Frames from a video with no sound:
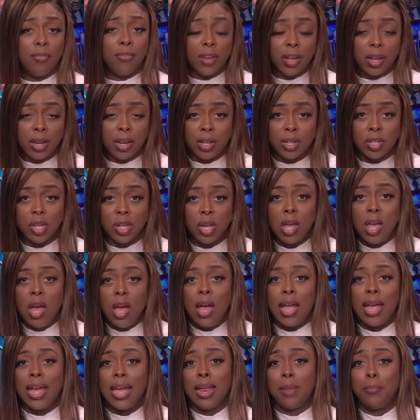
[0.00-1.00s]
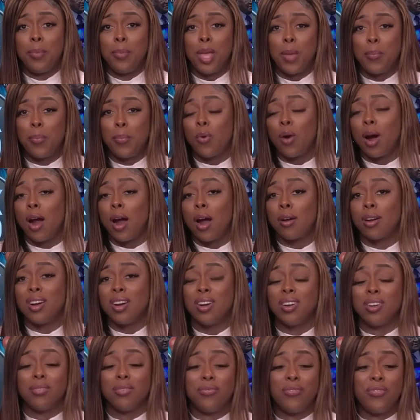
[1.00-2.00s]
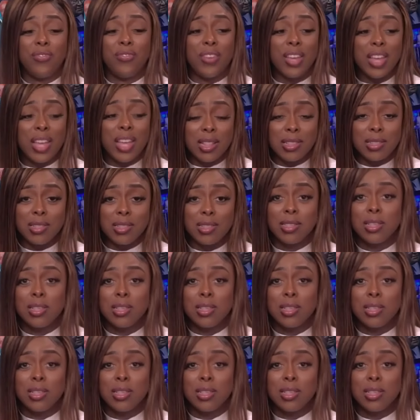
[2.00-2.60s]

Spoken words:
they earned an extra $600.